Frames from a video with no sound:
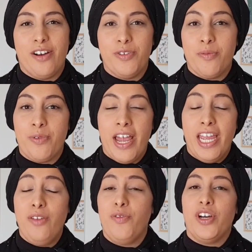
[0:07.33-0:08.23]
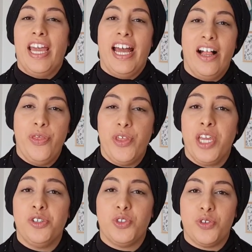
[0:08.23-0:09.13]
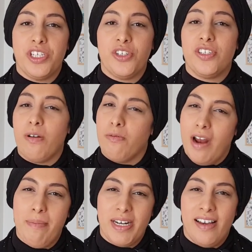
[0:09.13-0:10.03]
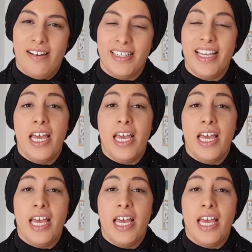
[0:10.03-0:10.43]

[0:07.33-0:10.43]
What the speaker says: of your brain for a healthy, nutritious Ramadan.